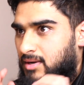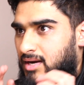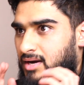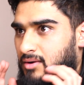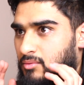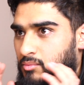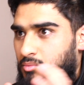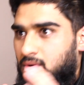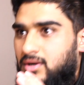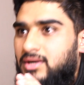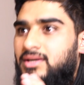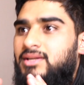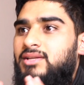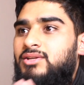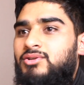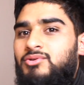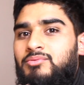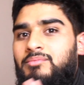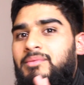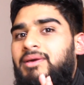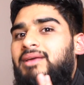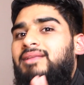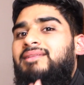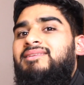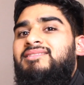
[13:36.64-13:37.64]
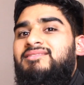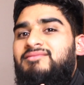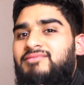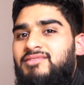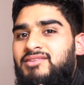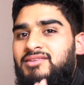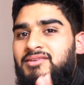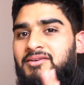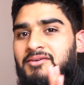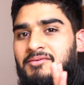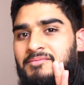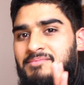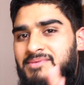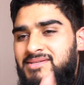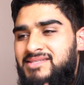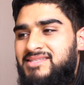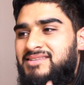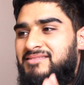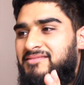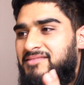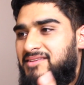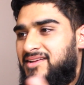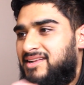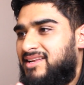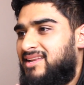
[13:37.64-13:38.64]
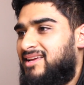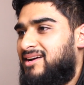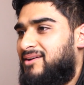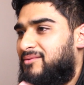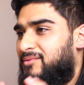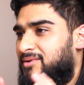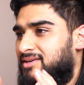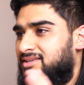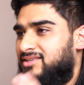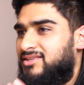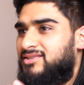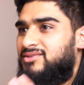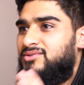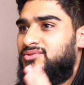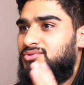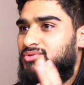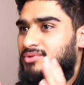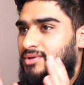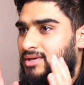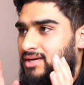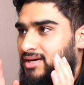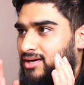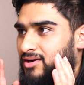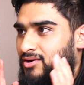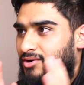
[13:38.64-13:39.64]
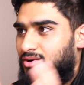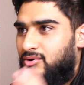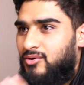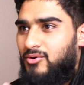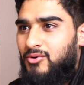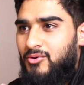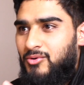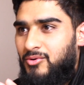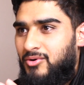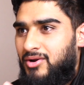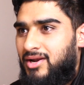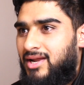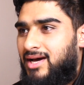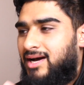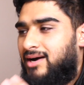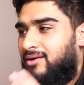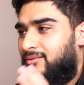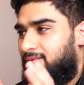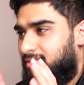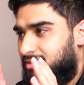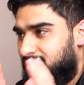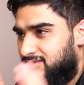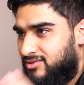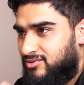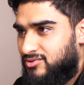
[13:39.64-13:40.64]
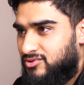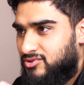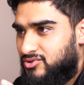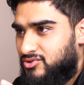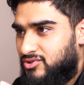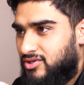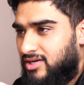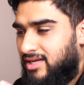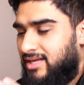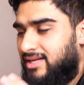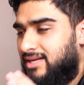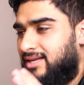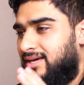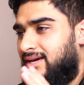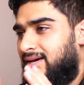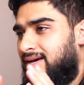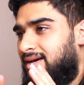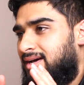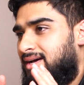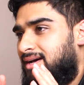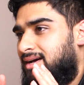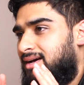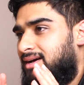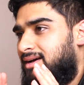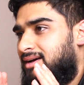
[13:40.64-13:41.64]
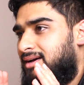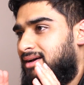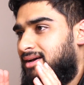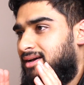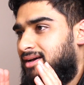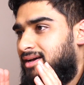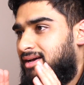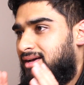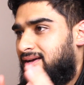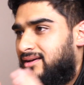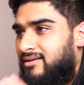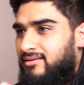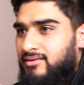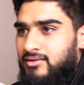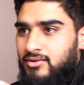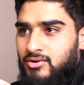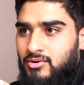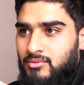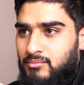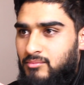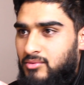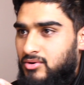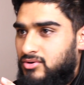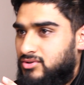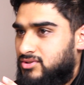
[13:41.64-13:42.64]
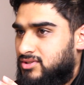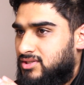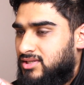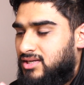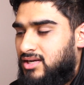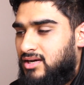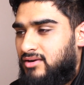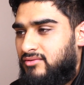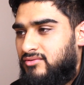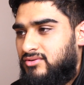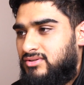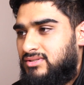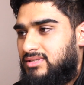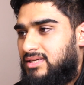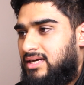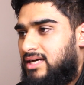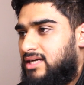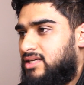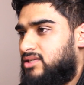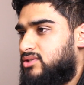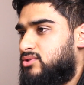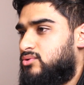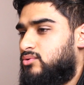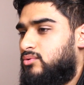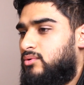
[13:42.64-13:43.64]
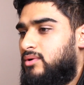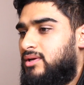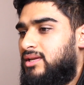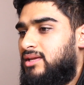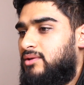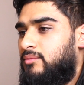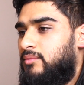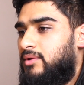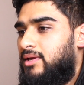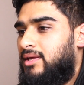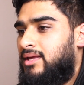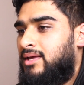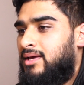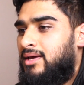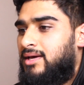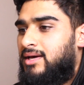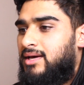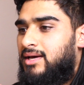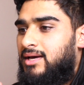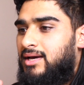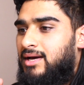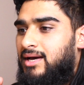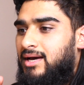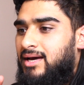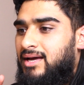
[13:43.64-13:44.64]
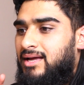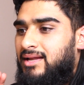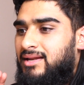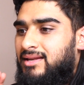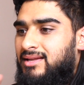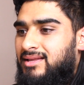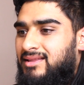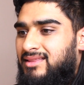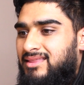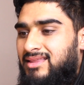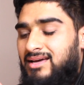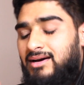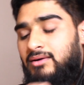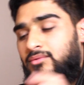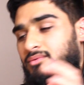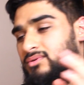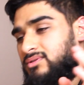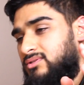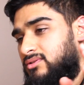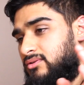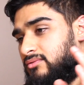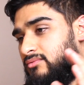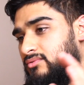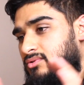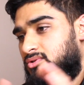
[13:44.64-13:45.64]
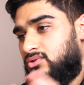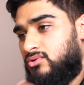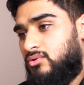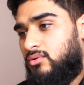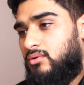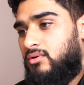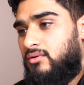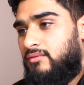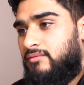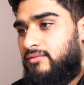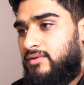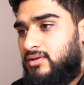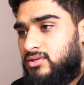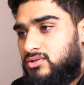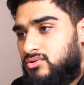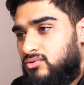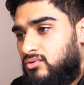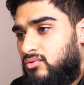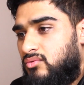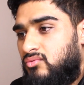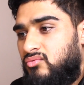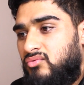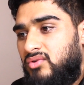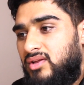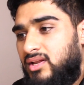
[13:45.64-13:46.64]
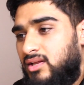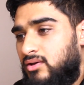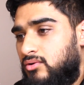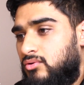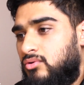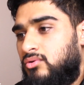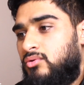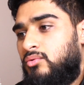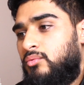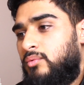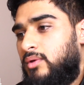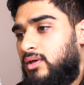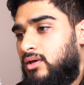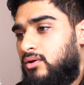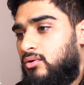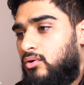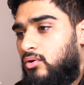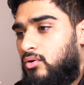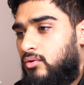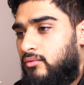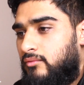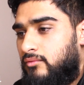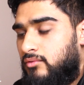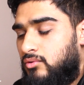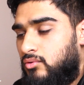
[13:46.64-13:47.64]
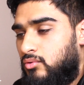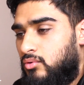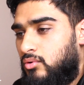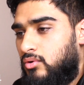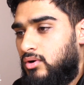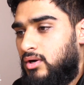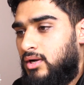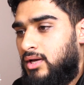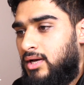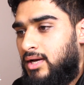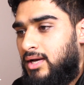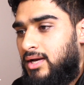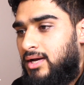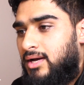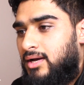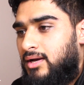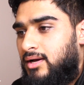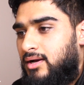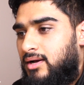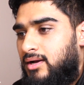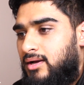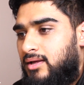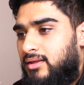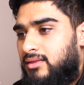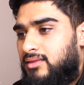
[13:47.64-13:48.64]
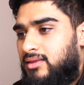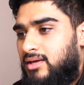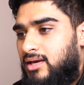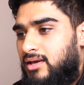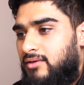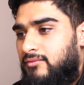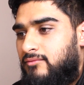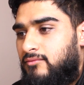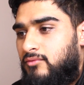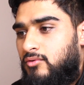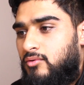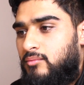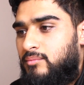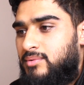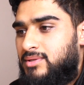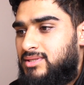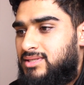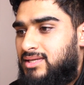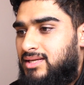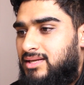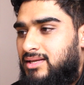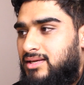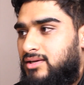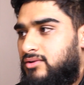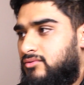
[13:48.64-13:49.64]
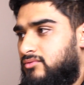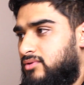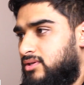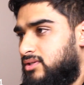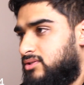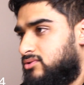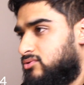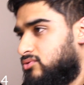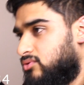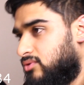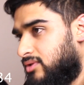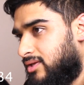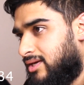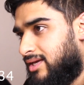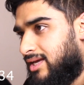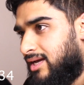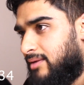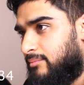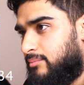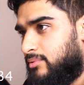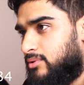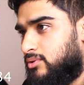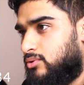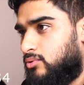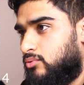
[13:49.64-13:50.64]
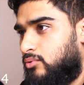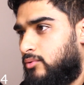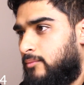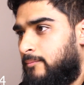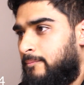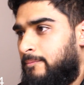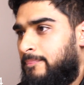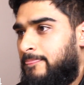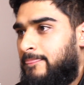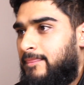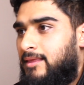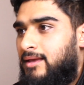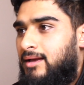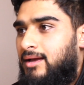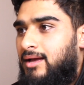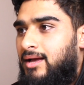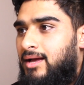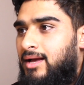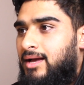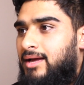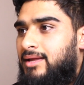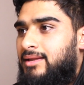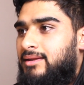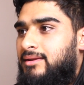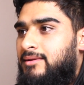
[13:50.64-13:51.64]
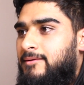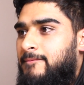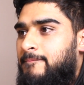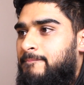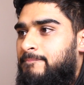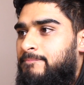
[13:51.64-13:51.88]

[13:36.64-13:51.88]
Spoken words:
wanted to make this video specifically. I wanted to go all out. I wanted to trade more scenarios that I saw anyway, and that was the result of it. So really good week overall. 34% increase to the capital, and